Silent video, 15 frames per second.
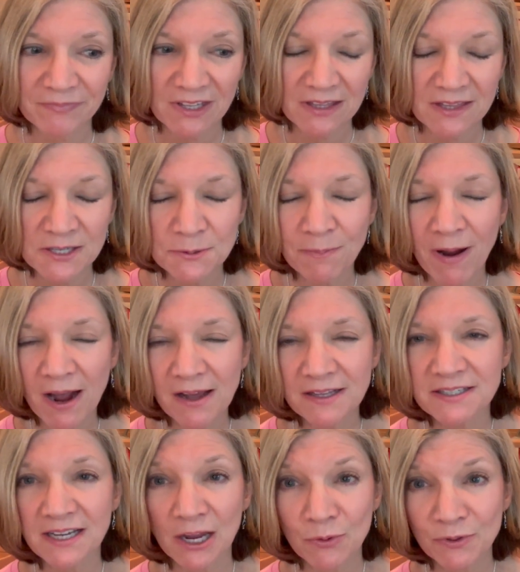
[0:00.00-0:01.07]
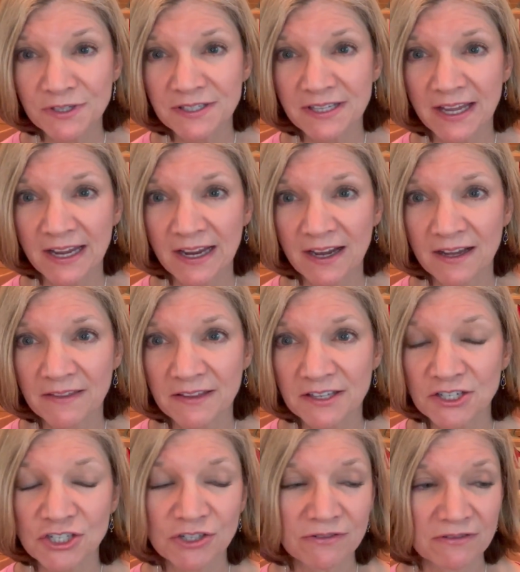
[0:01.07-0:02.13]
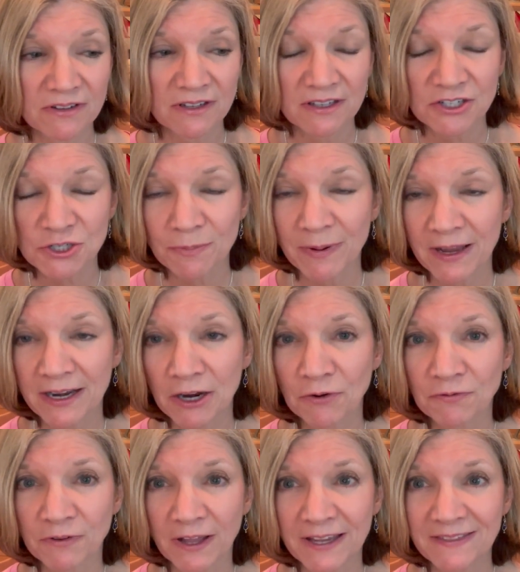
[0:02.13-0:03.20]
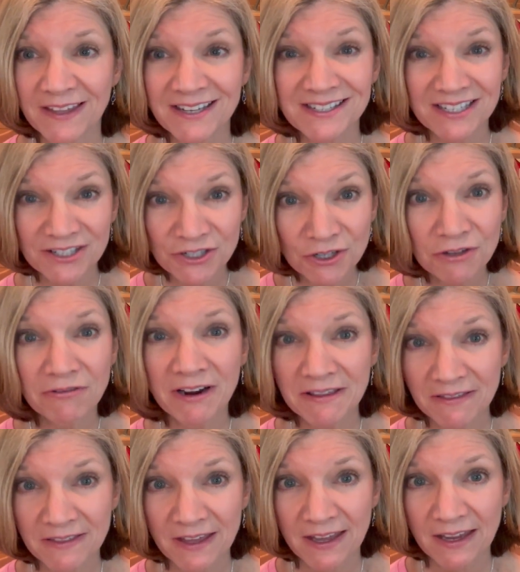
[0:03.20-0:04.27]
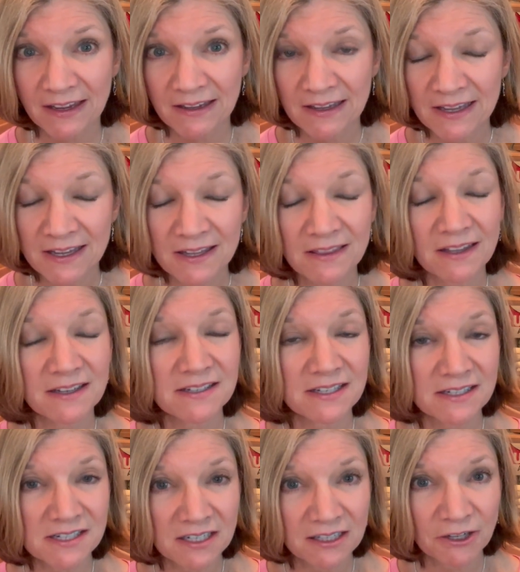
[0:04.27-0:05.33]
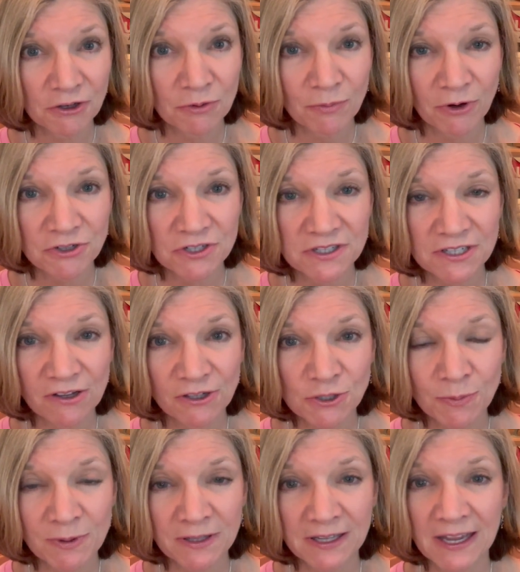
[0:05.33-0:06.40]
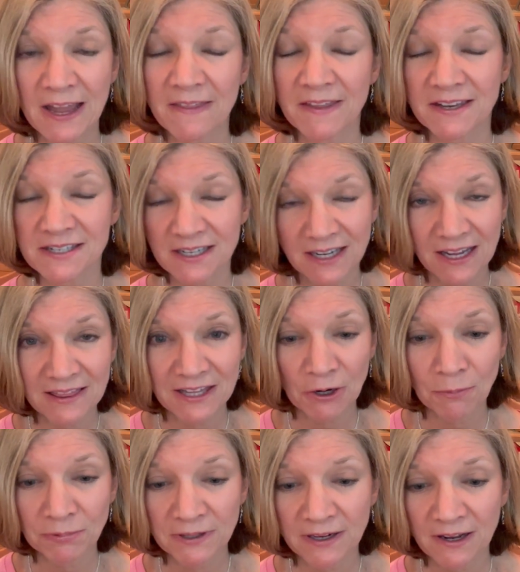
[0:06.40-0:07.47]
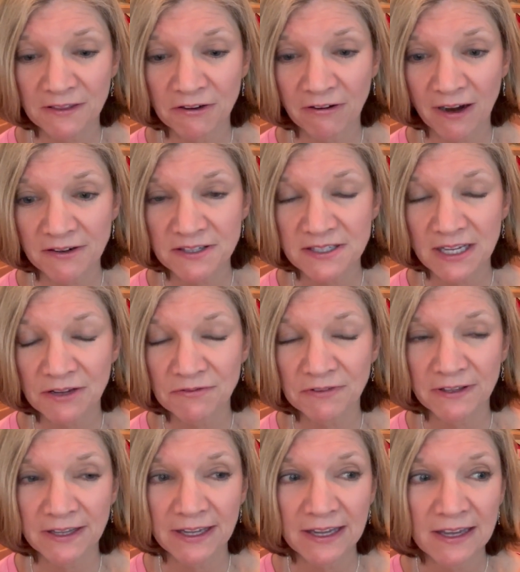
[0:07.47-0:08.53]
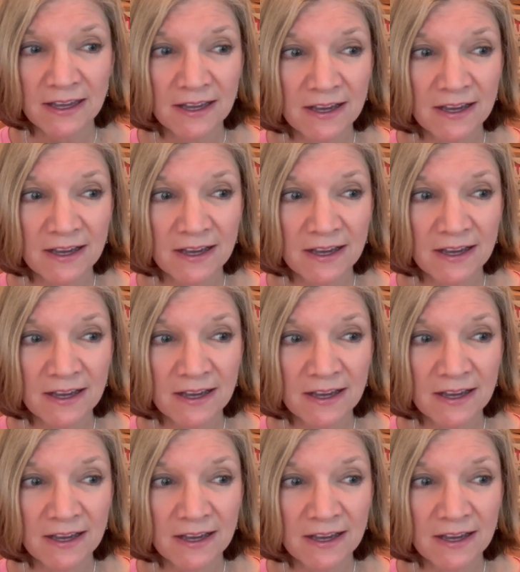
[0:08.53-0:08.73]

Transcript: these pilots, I will say on the, the Japan Air flight, they did do the right thing. They did declare an emergency ultimately, and they did get the airplane on the ground safely.